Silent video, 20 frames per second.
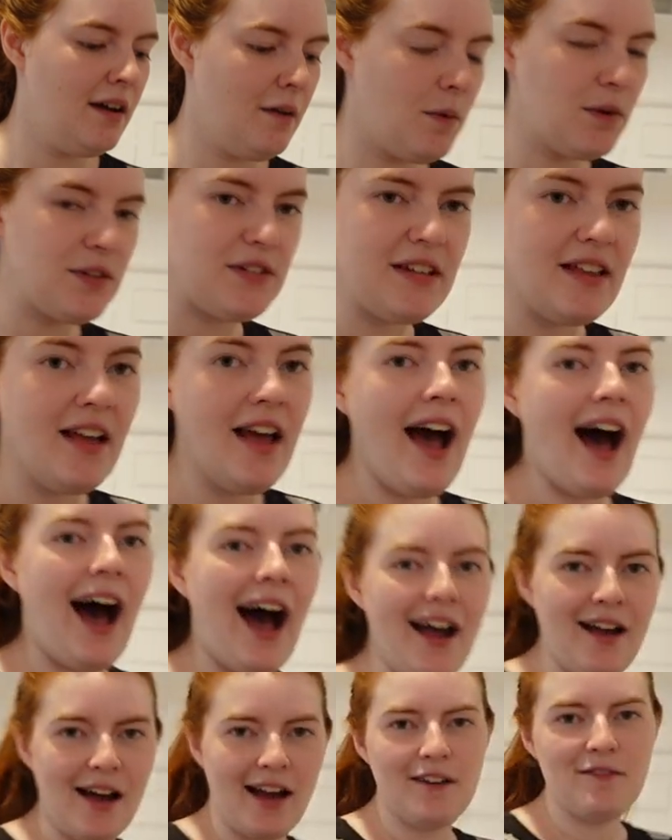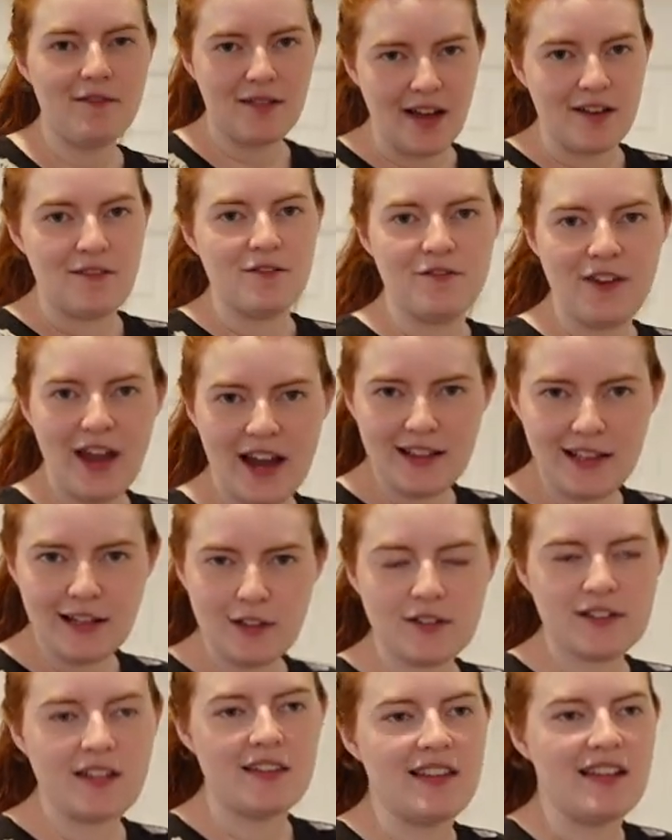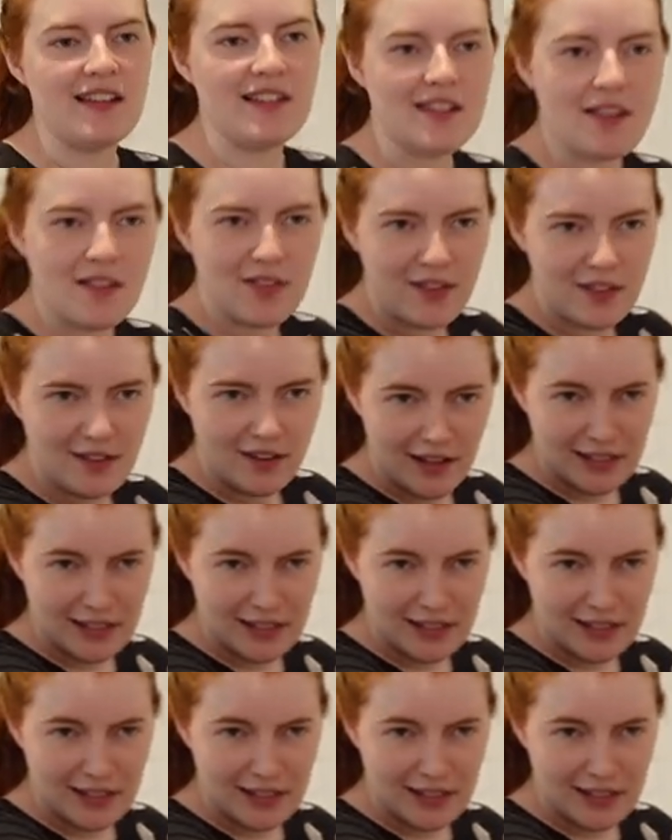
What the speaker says: Well, see, I again, vaguely looked at these. The